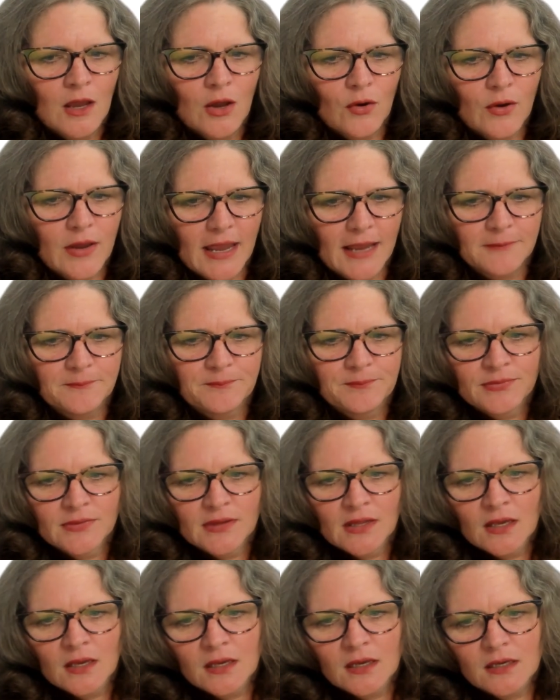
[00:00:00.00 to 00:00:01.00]
Okay.
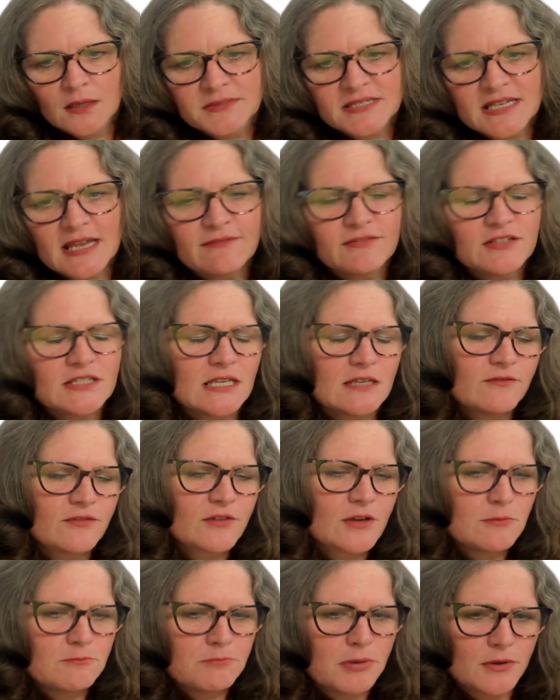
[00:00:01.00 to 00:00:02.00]

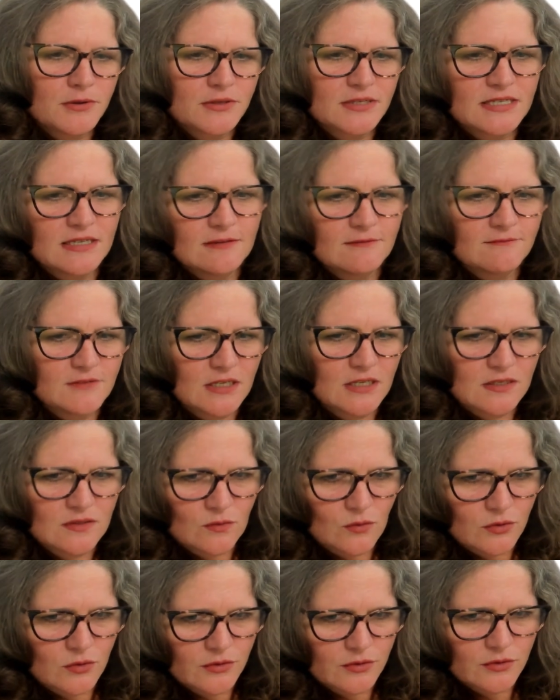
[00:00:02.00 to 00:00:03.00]
Obsessive compulsive
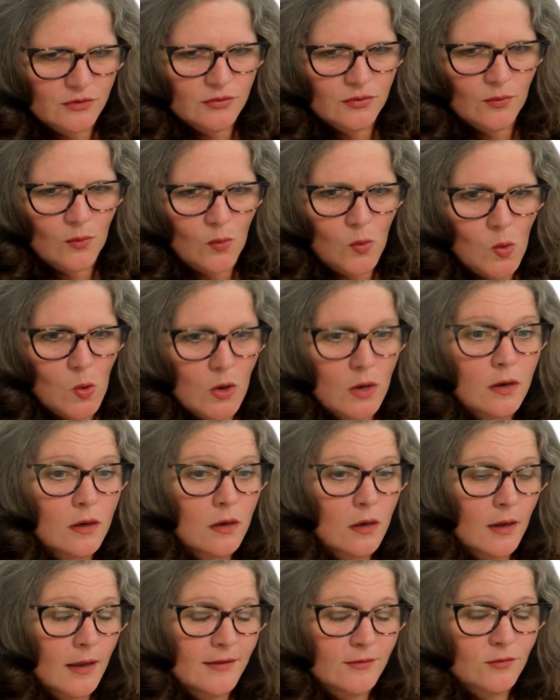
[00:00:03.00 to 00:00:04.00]
disorder,
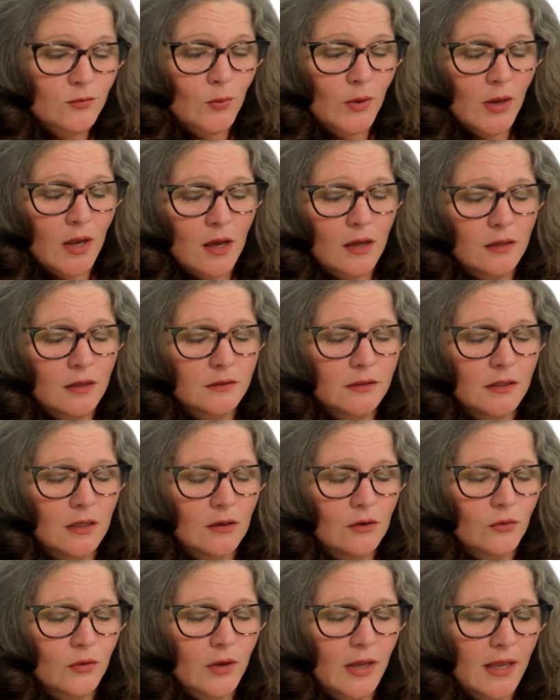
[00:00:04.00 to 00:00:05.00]
or as we all
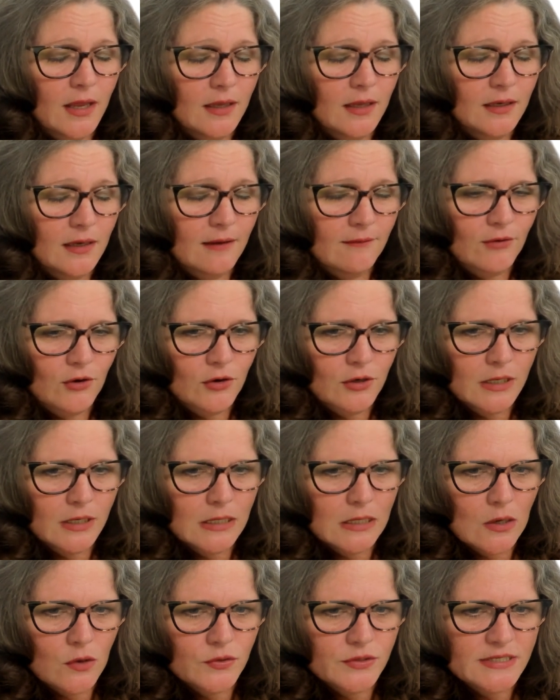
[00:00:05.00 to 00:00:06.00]
know and have heard
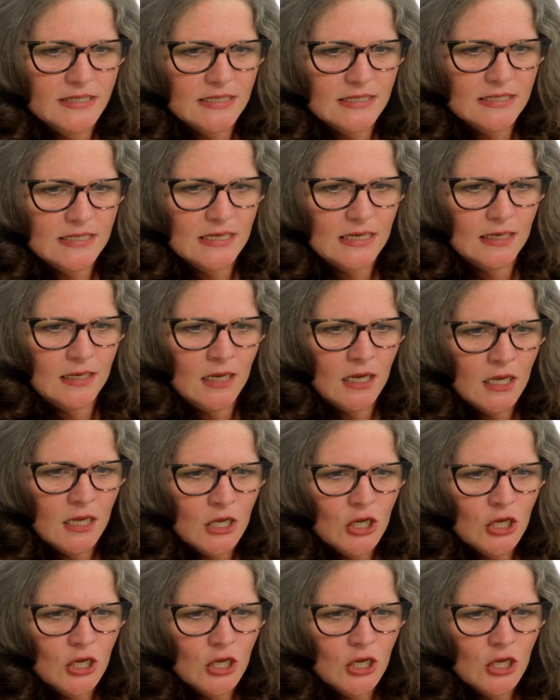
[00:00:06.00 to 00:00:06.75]
it, OCD.